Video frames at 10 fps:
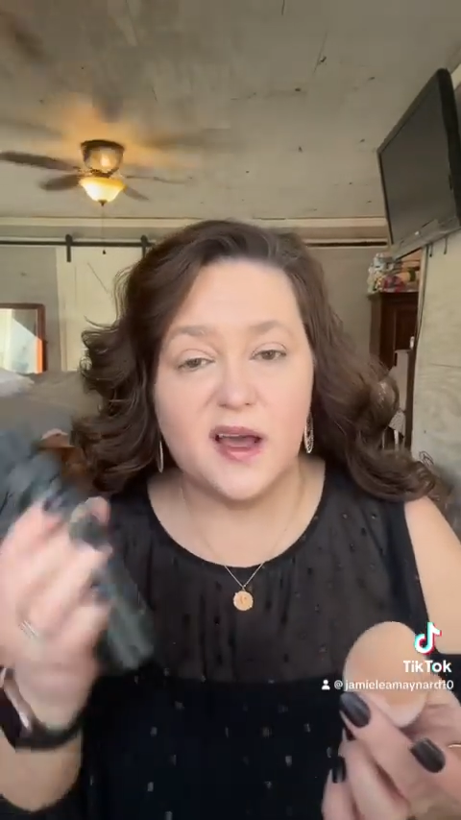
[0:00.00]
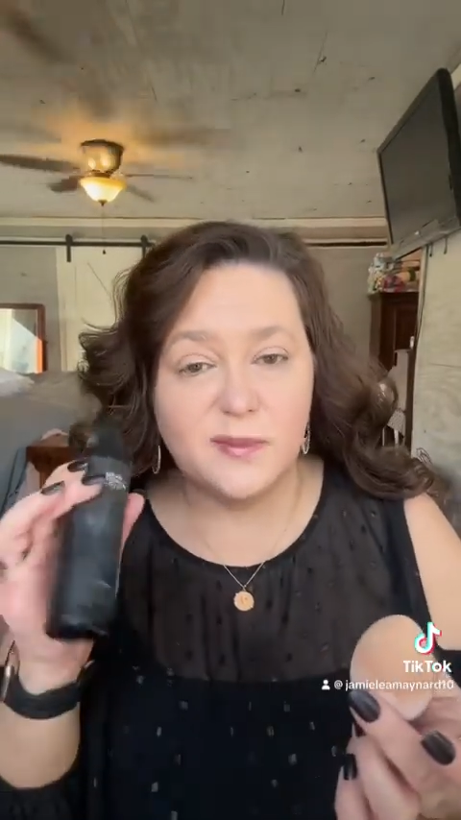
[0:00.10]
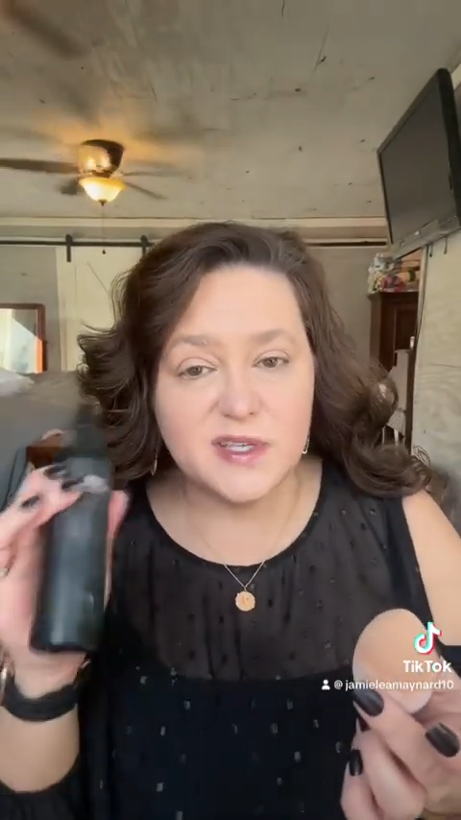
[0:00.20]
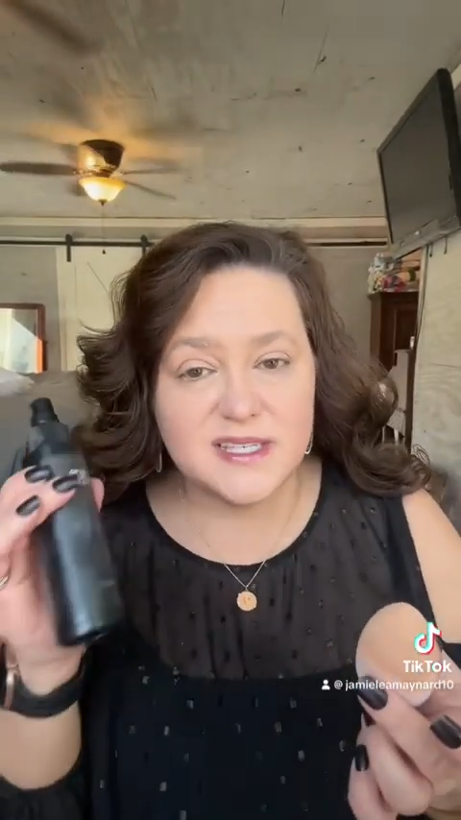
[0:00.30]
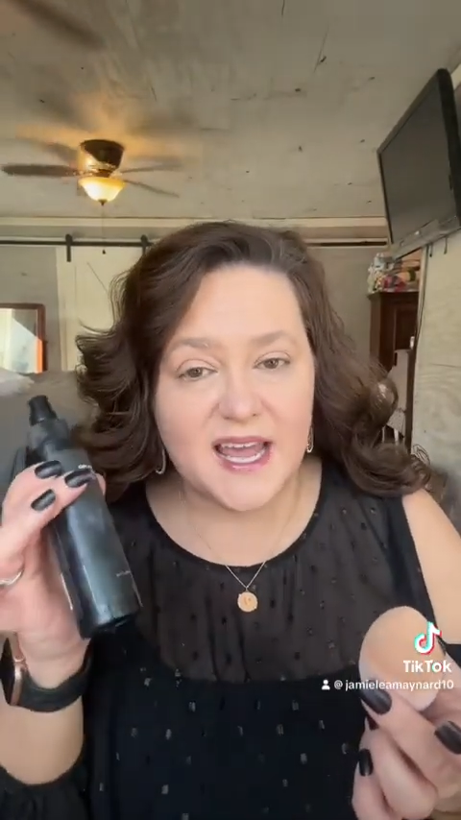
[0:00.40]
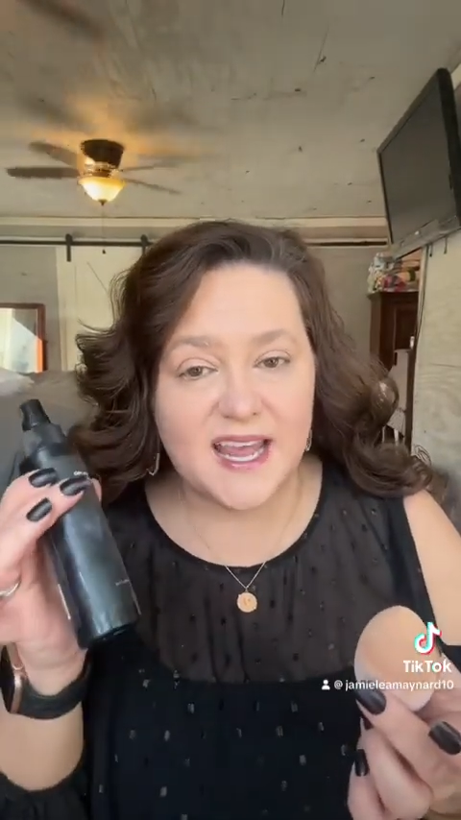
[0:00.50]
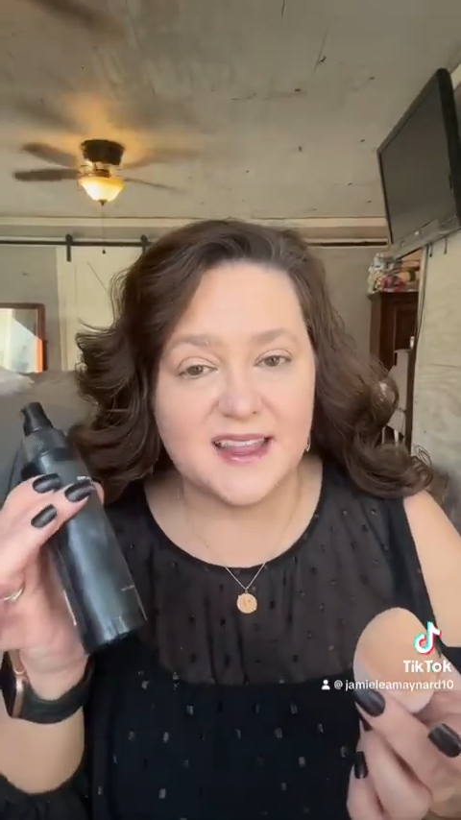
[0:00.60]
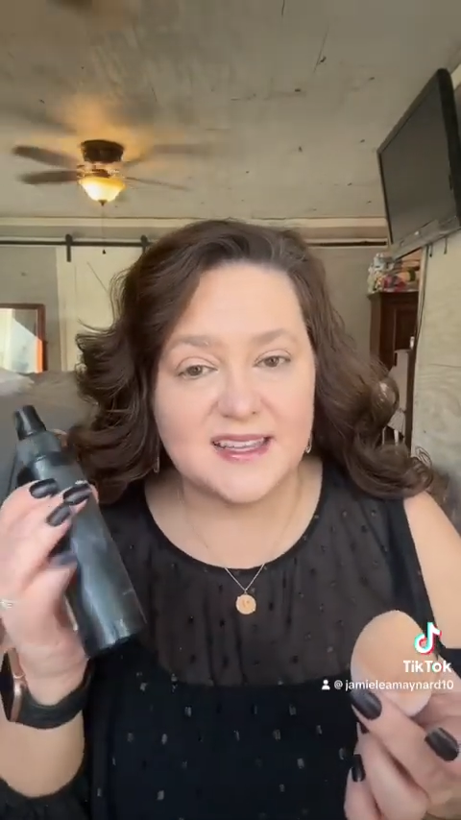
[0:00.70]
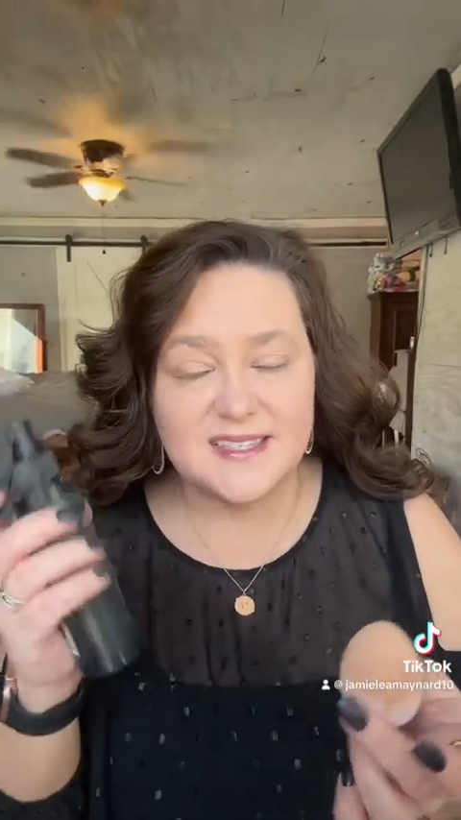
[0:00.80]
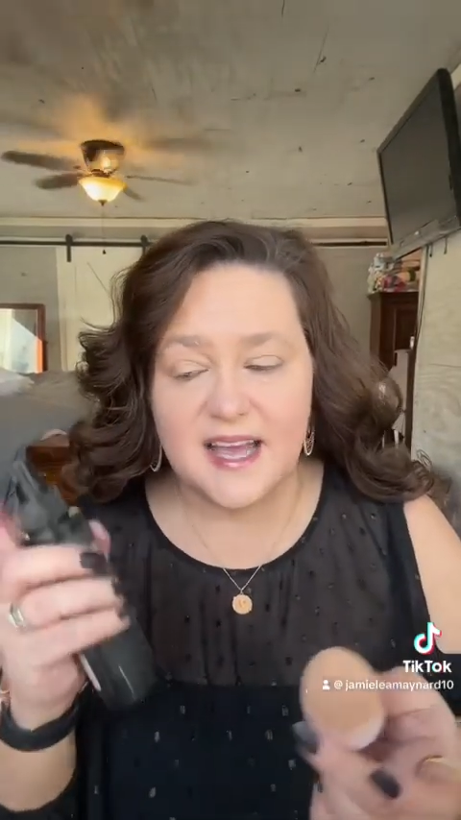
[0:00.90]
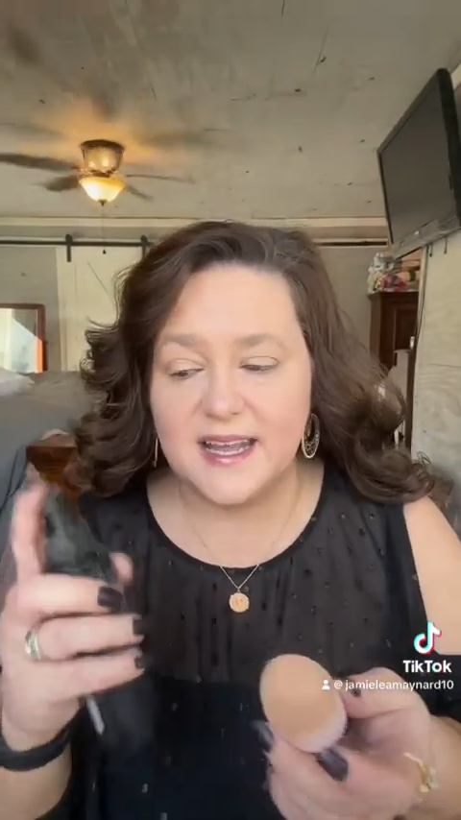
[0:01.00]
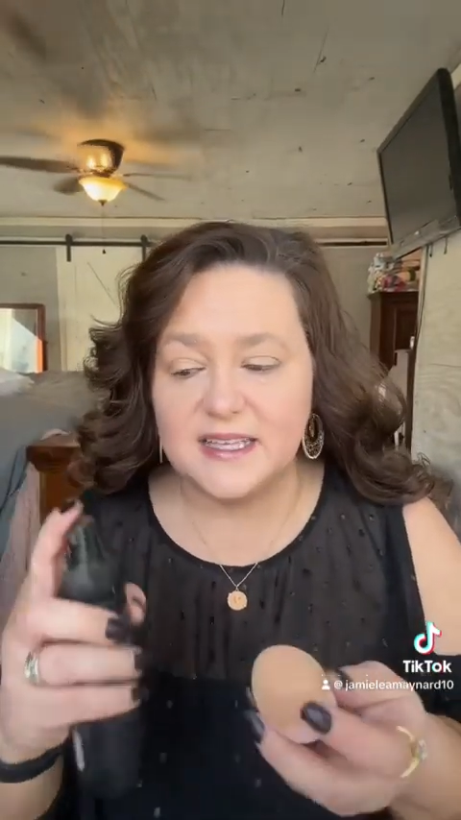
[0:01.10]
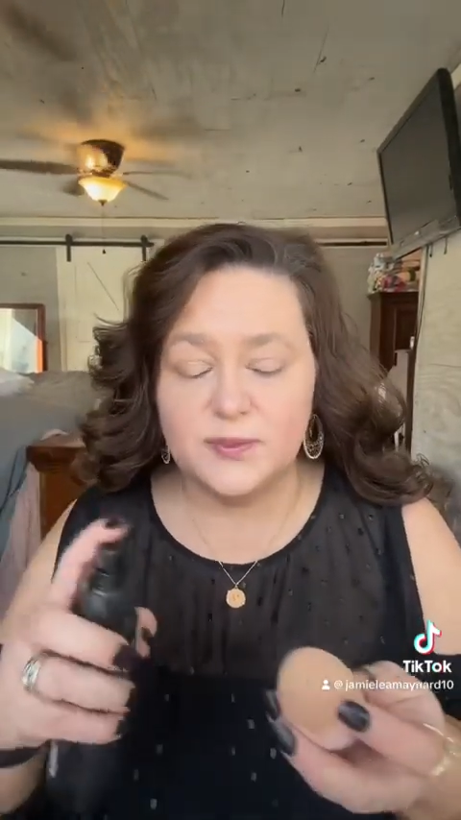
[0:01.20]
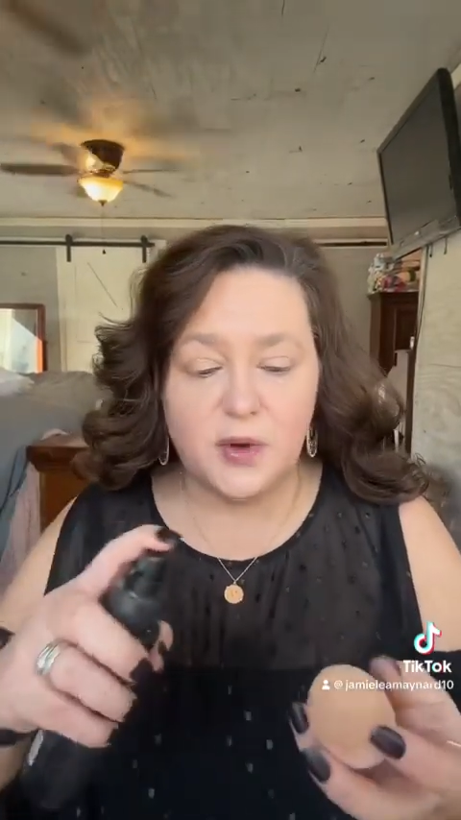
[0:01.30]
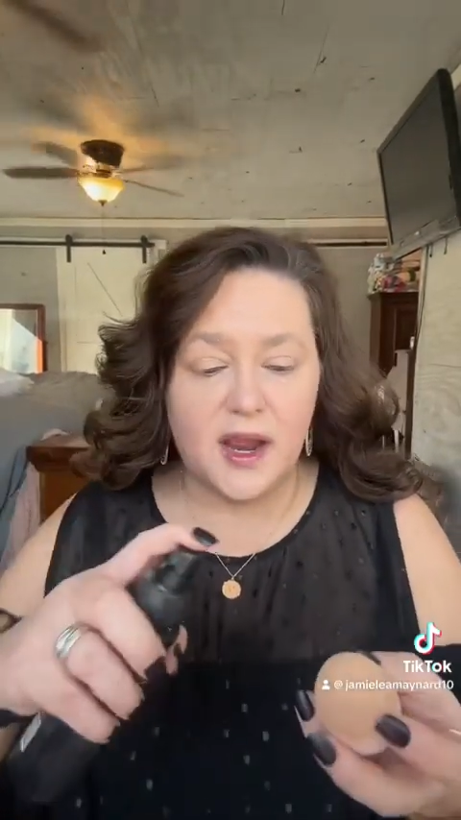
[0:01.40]
I'm just taking the setting
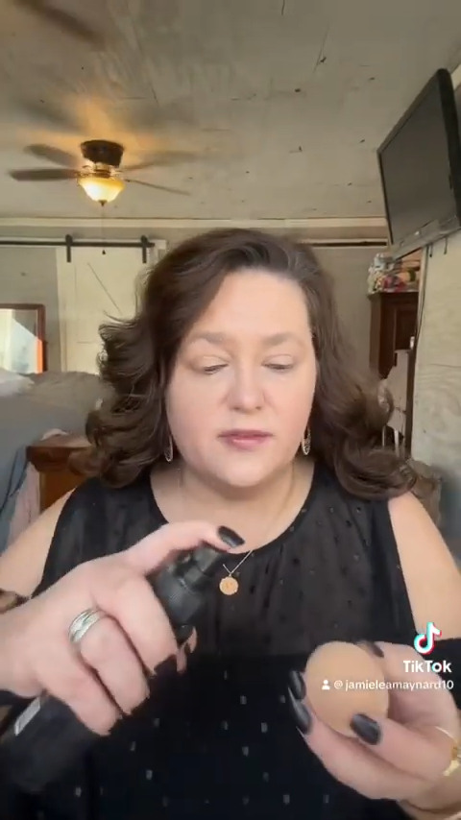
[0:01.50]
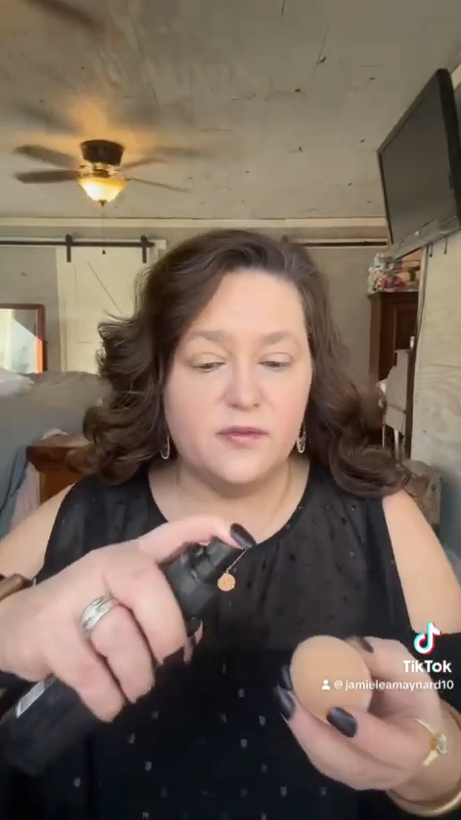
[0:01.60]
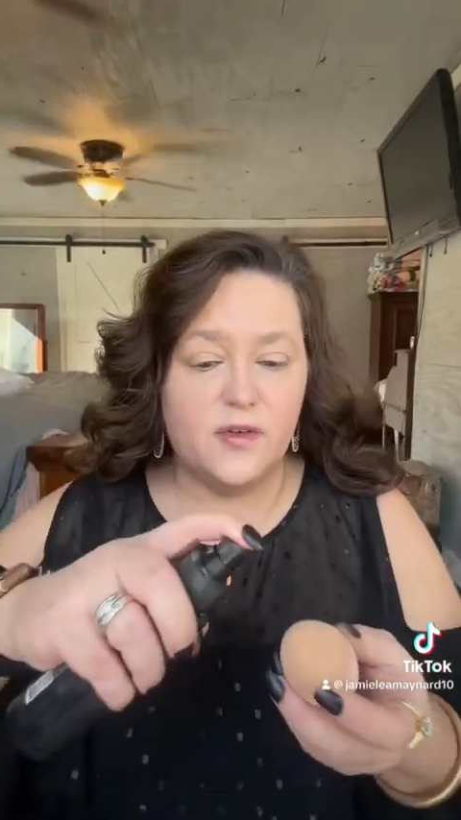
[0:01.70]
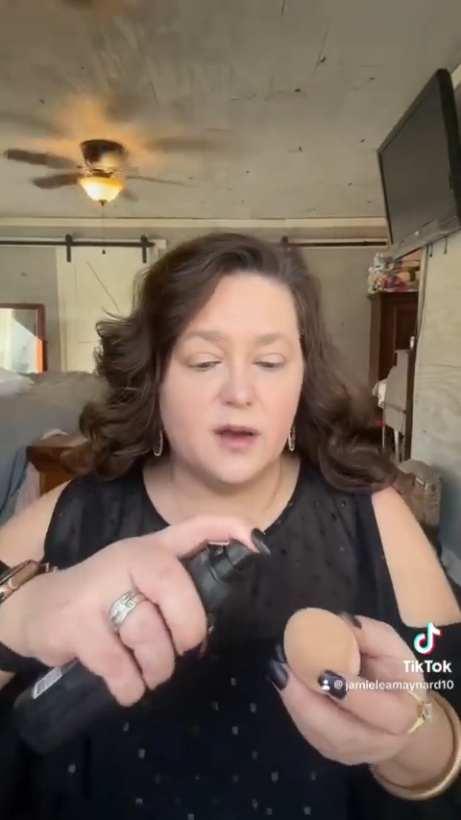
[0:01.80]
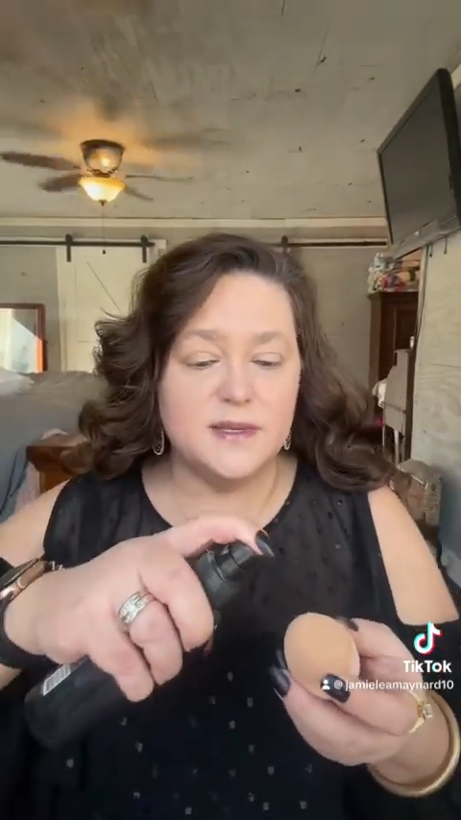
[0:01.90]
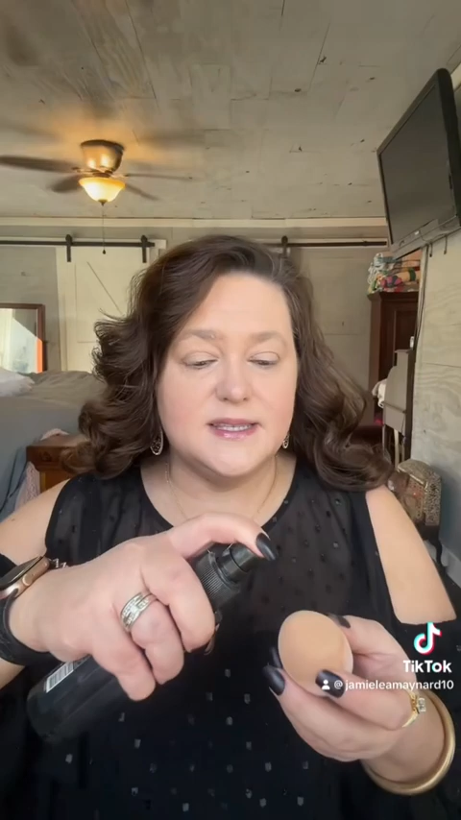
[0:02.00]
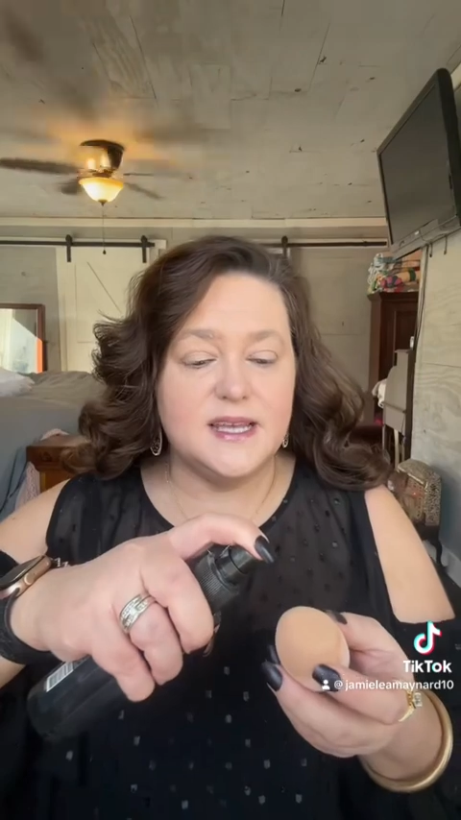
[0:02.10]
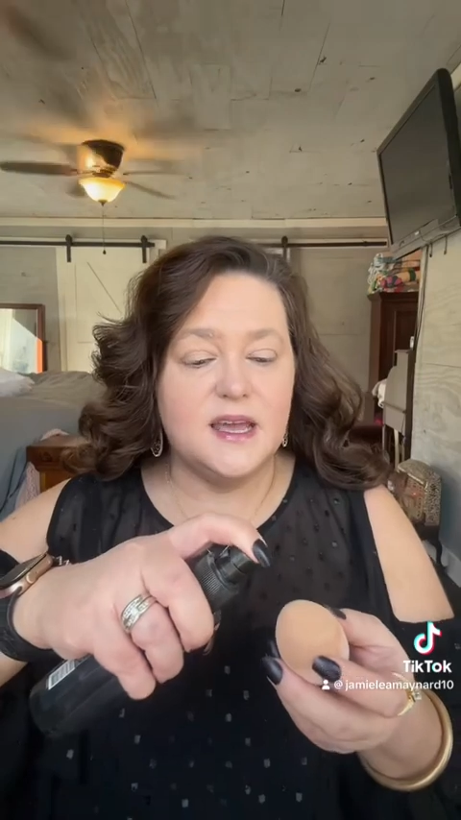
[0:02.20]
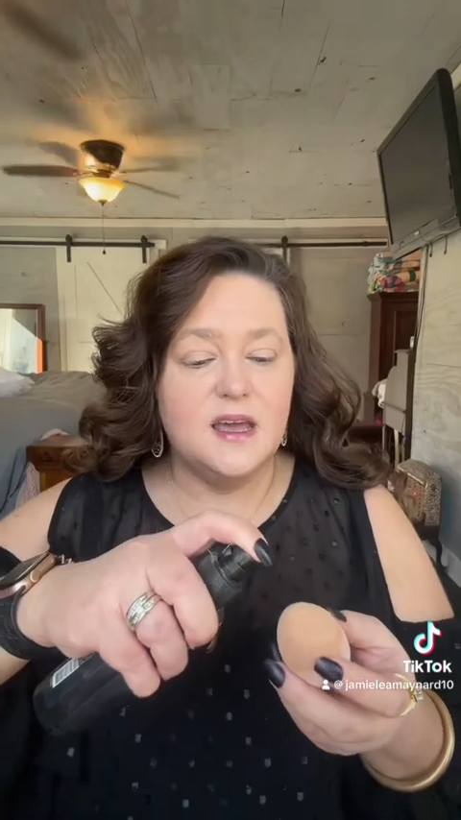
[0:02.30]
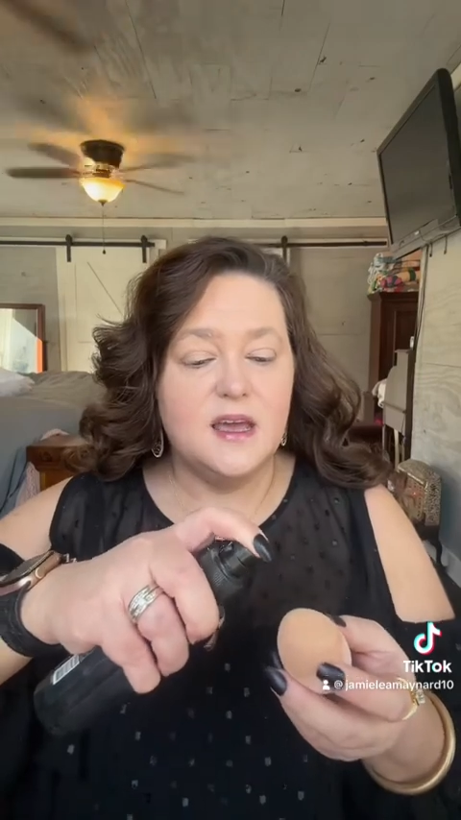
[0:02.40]
spray from Farmasi.